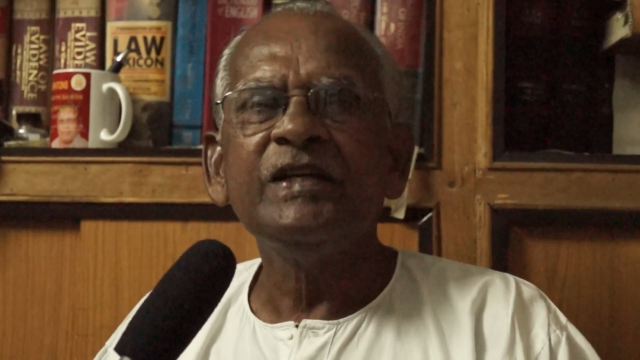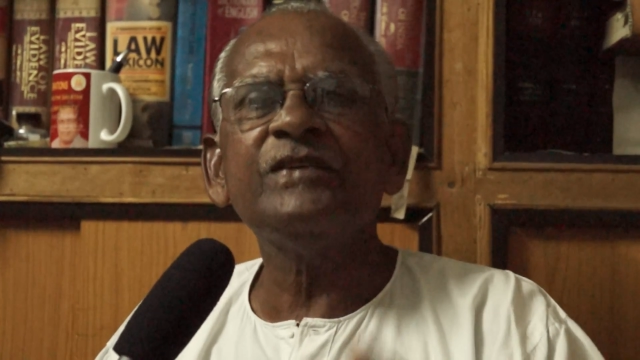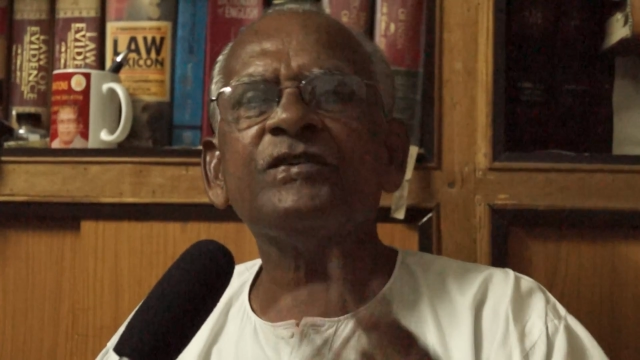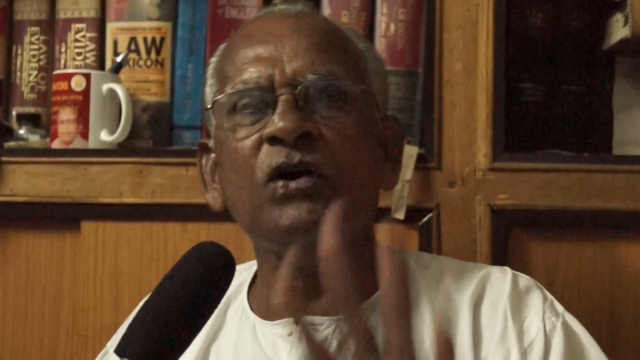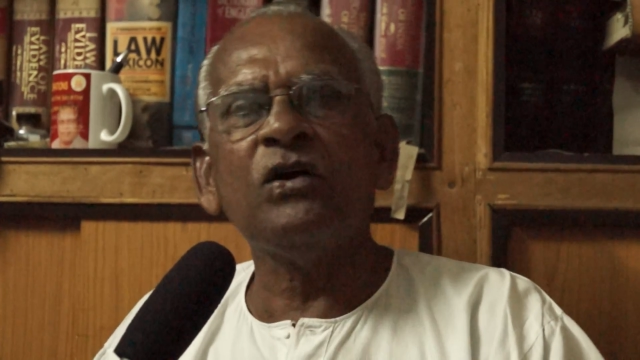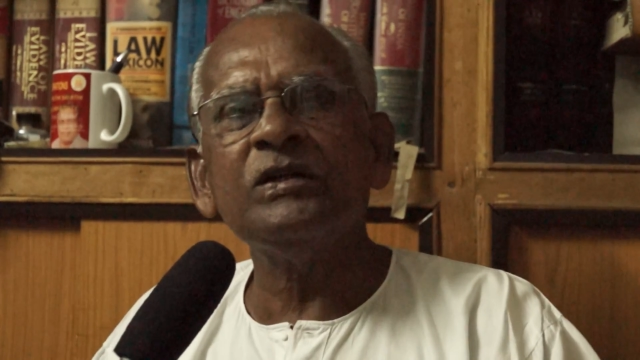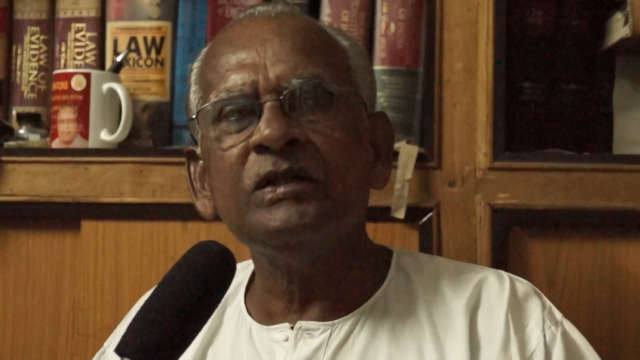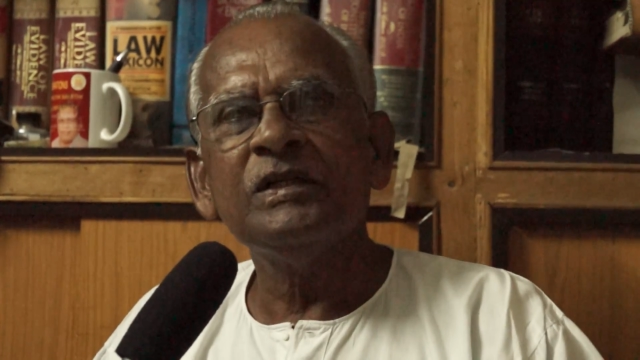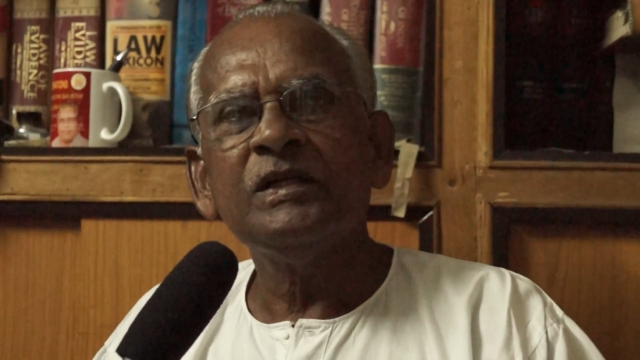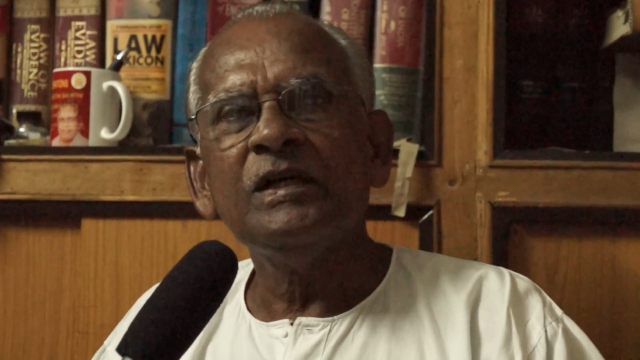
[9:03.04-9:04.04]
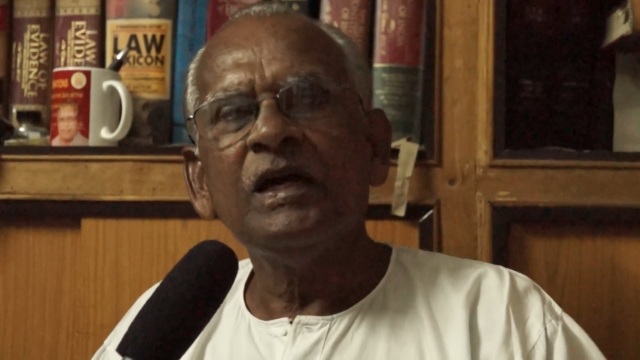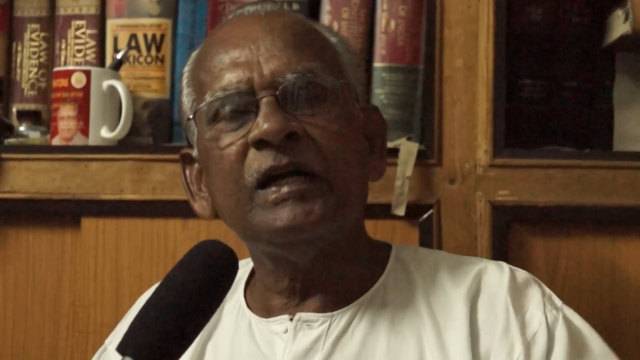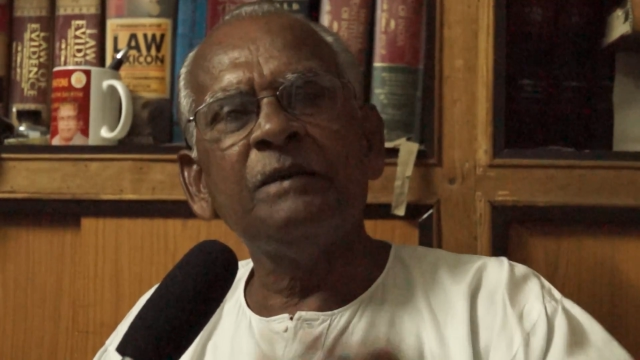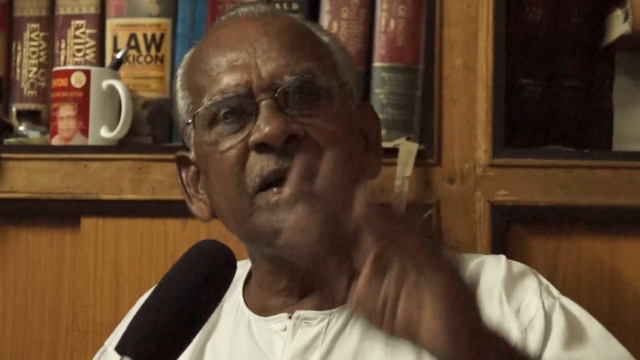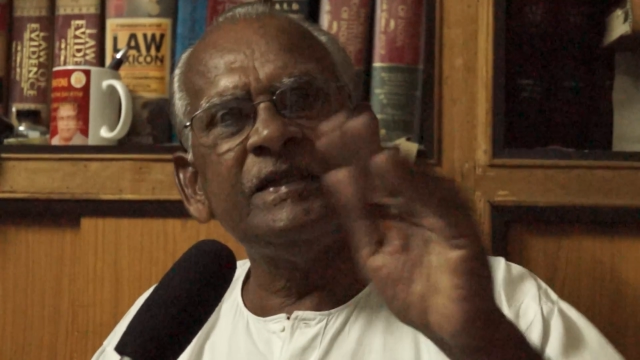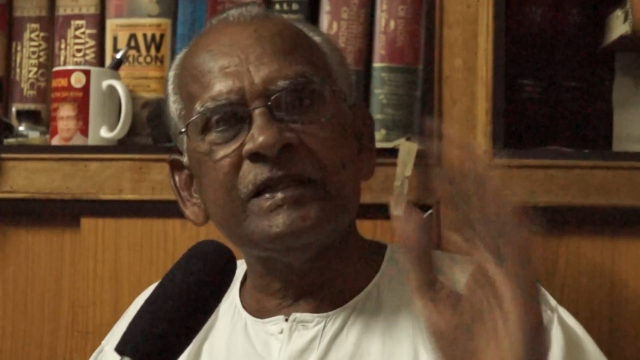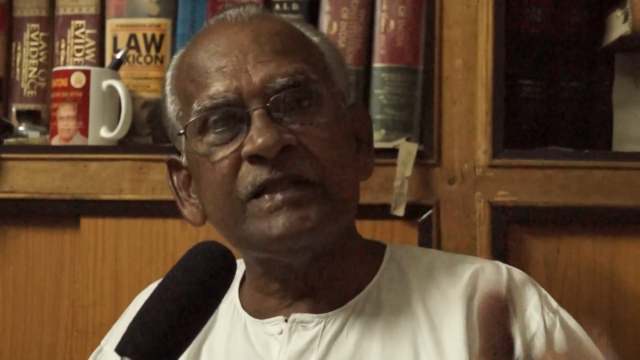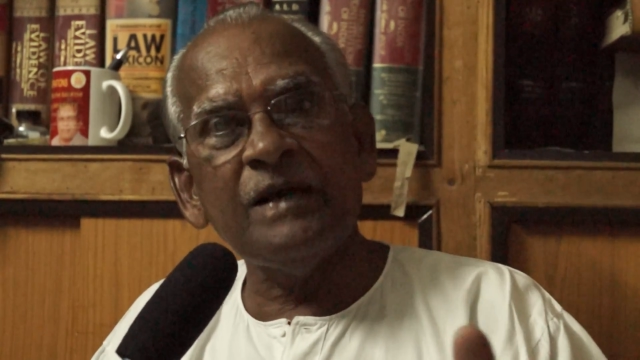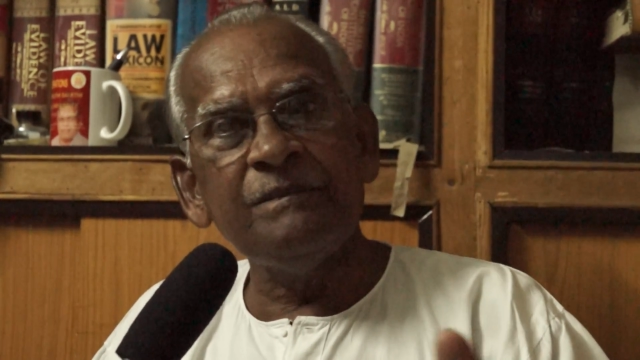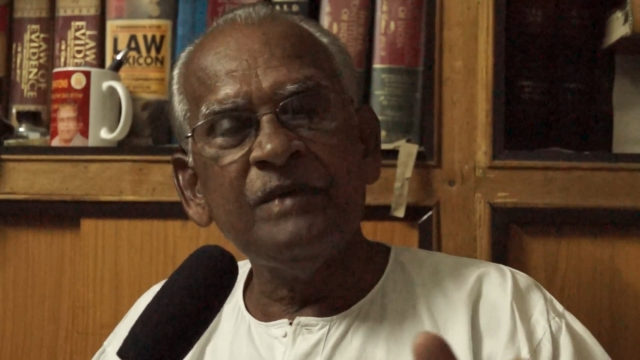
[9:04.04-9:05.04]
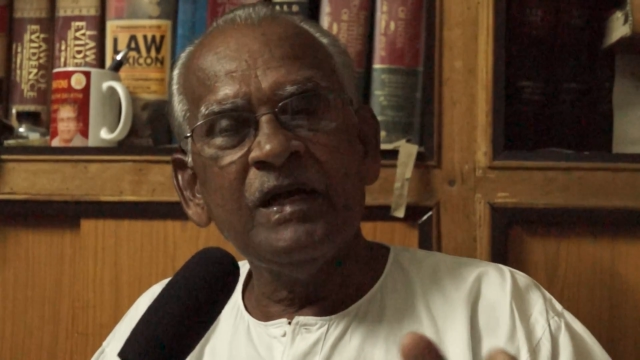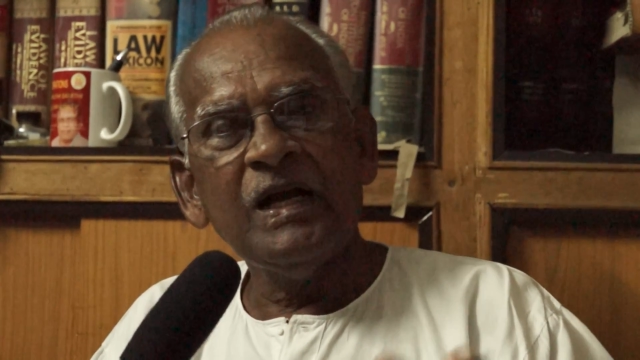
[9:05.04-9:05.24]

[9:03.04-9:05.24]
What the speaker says: is gone, and by that time